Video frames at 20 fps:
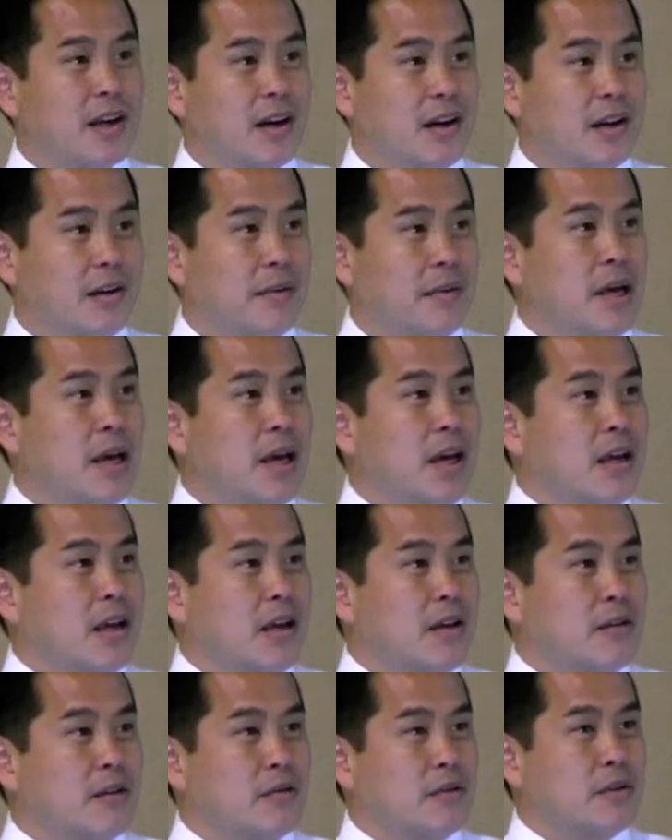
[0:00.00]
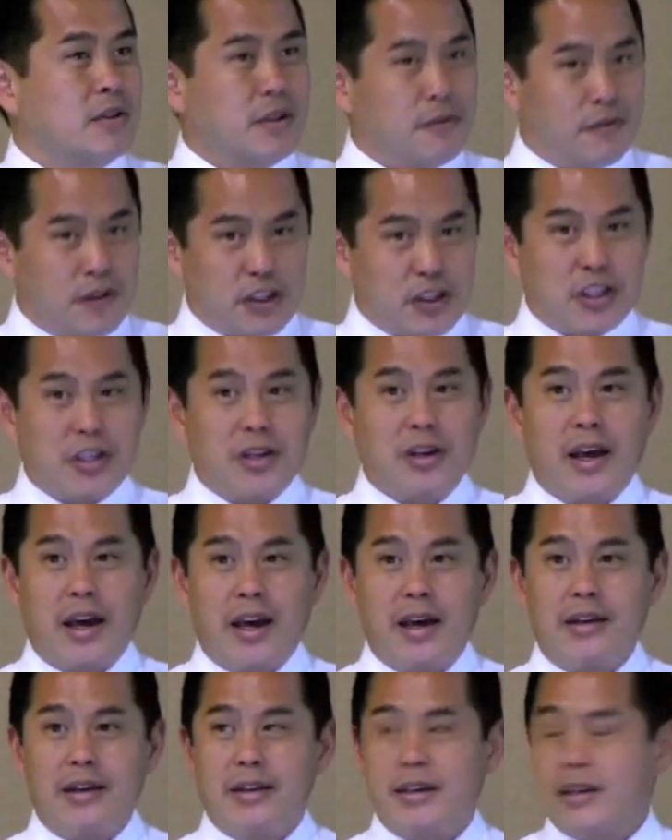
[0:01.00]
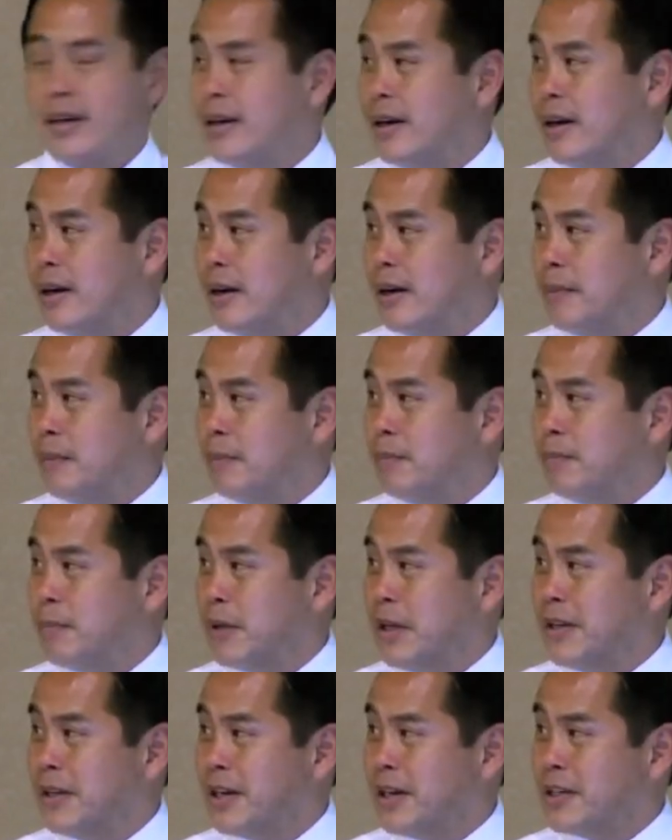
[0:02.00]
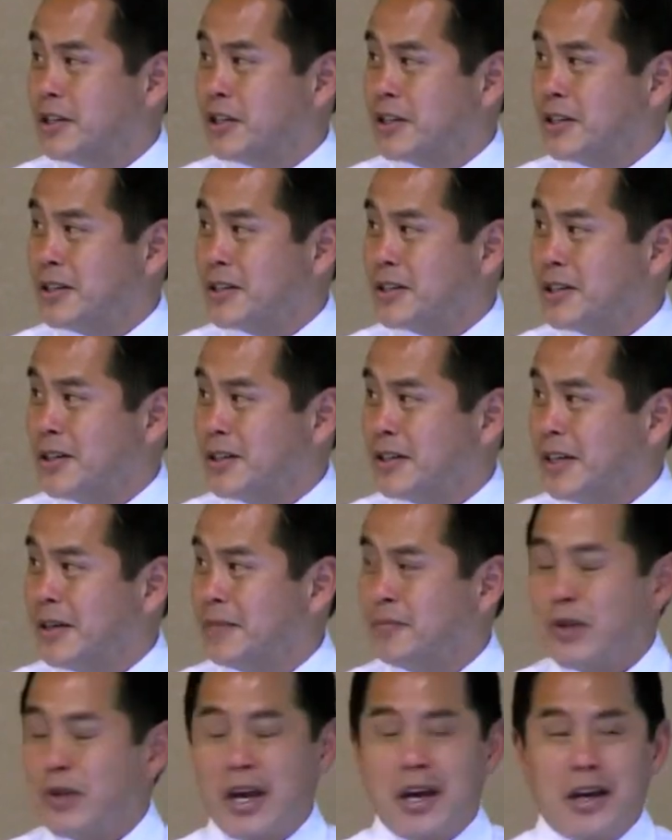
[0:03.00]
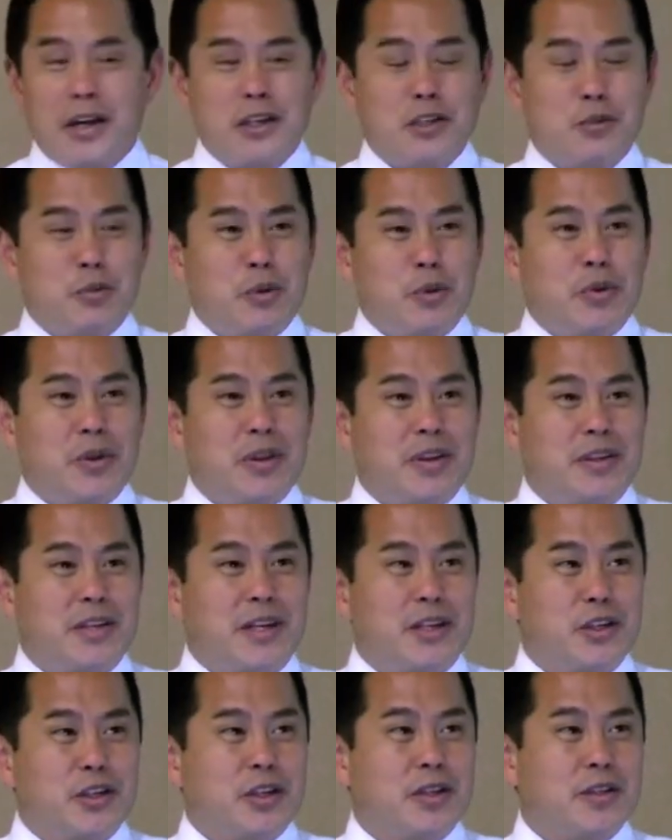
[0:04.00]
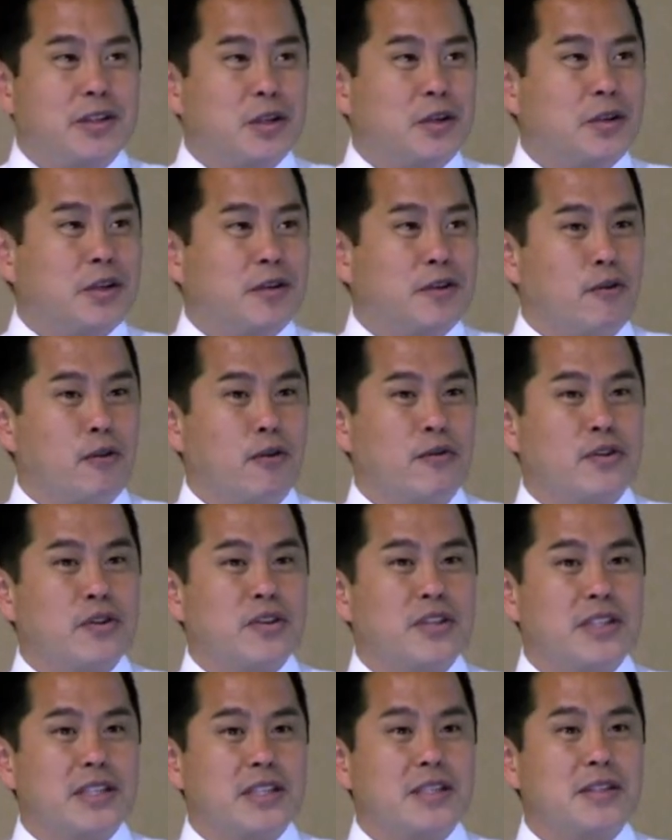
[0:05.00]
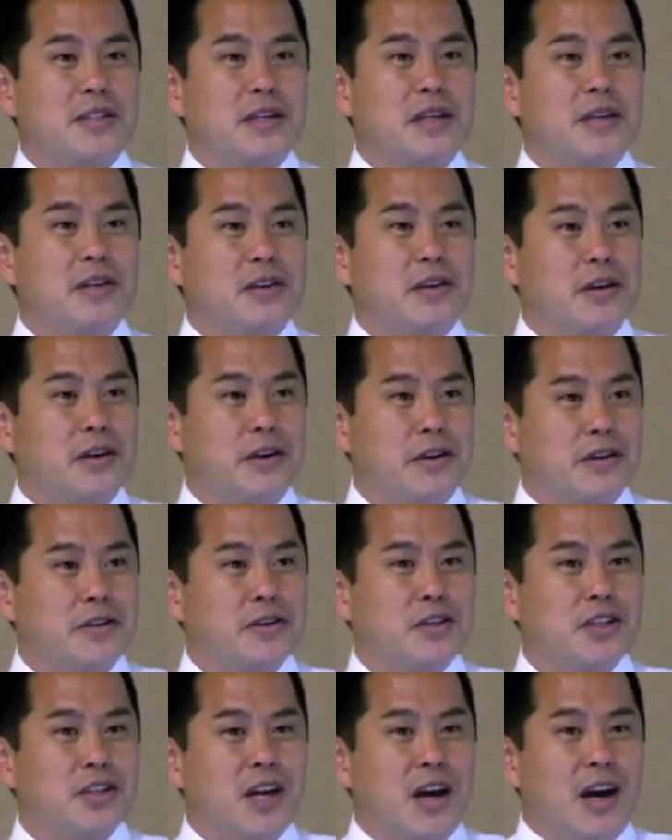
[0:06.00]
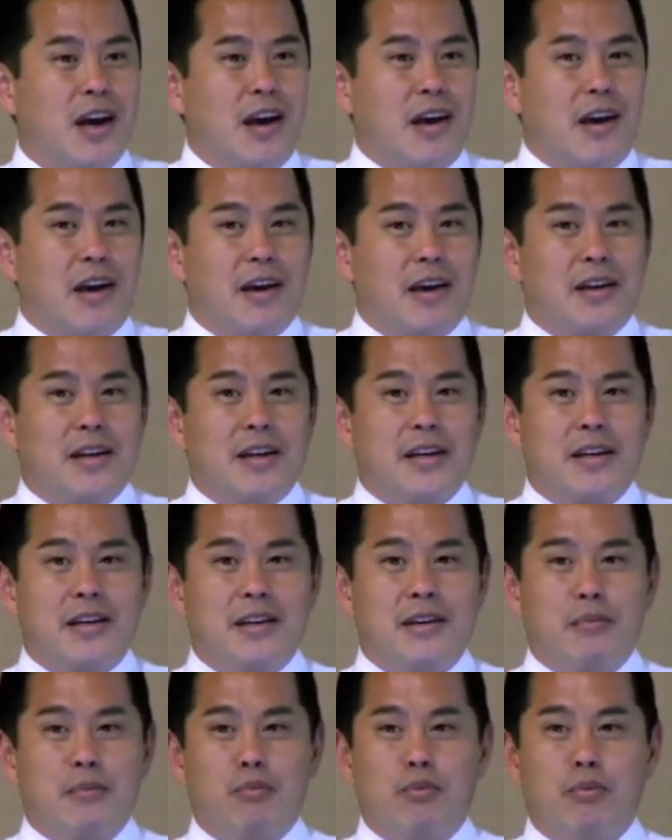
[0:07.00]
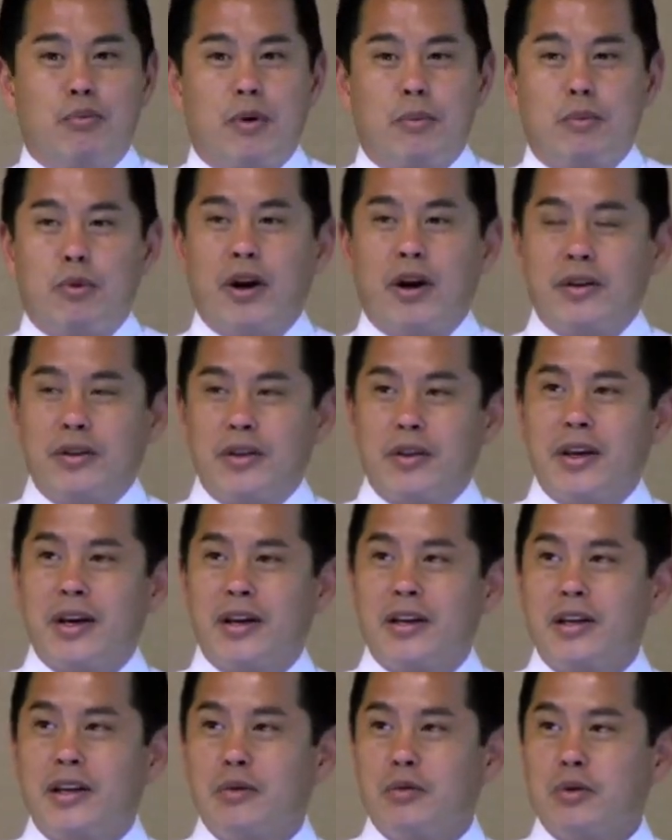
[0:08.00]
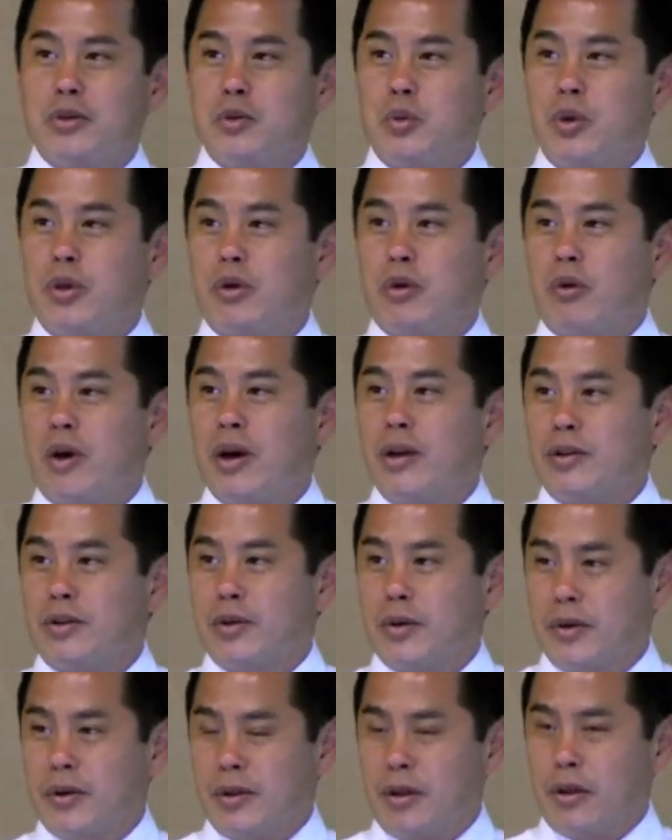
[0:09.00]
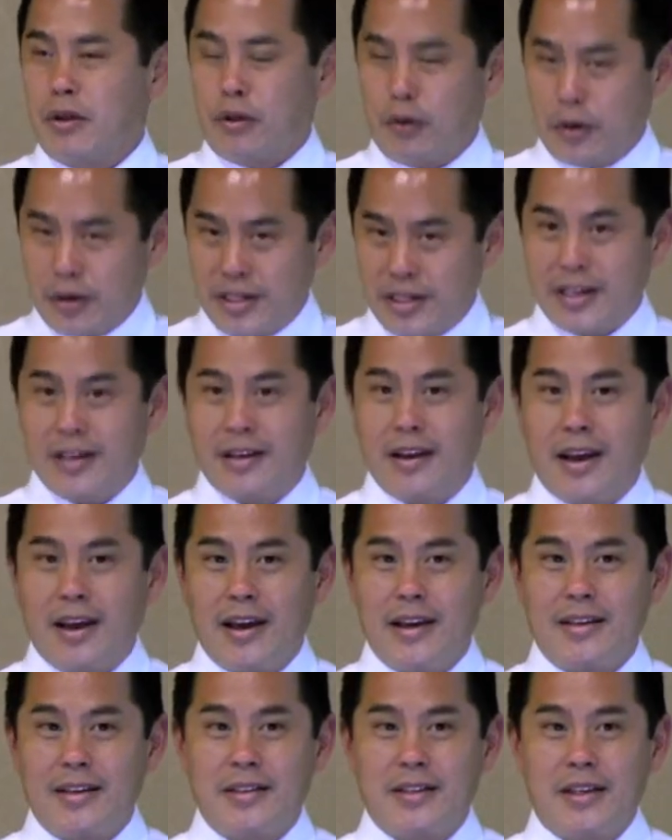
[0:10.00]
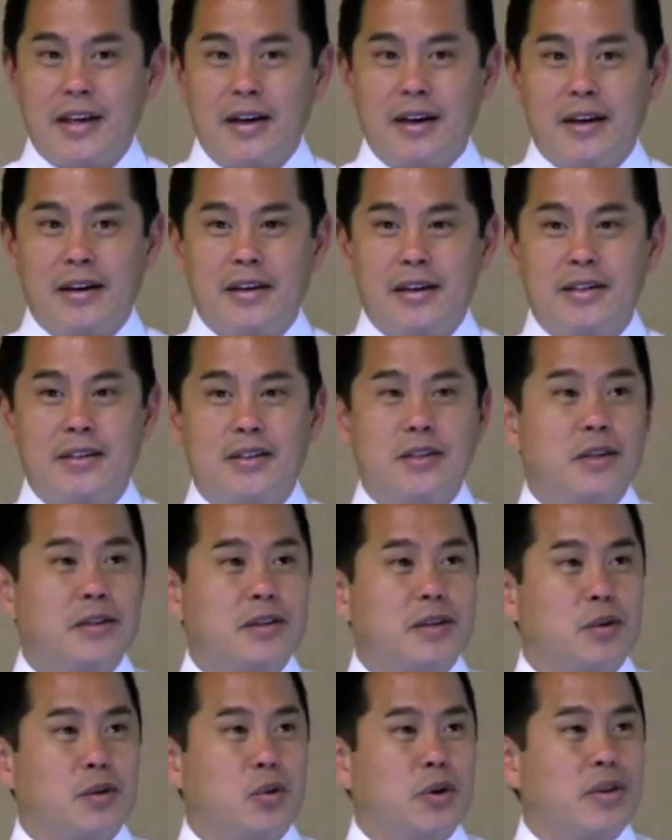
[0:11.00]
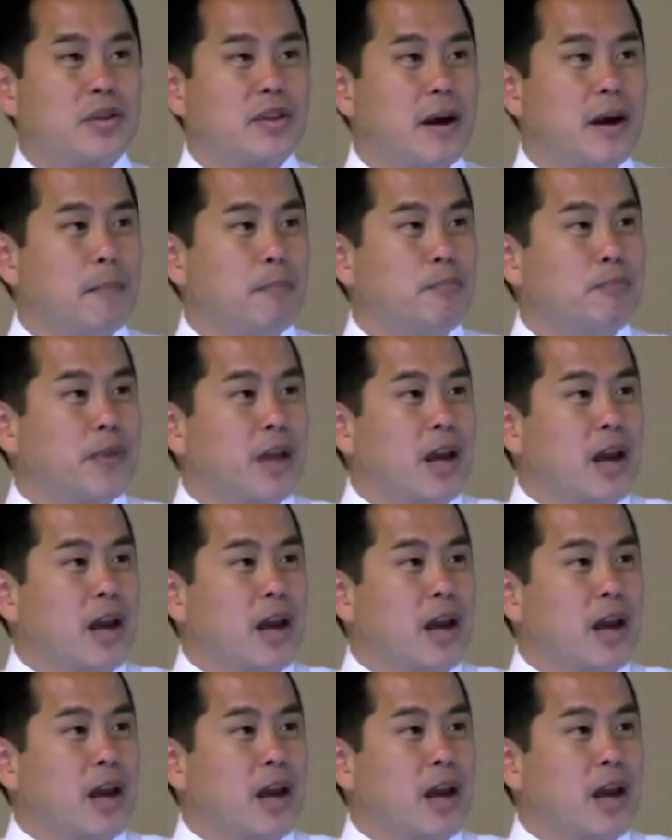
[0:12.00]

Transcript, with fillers: uh, division at um, Hitachi Consulting. He's been with Hitachi Consulting for over 16 years, and he prior to that he was with Grant Thornton as a uh, consultant with them.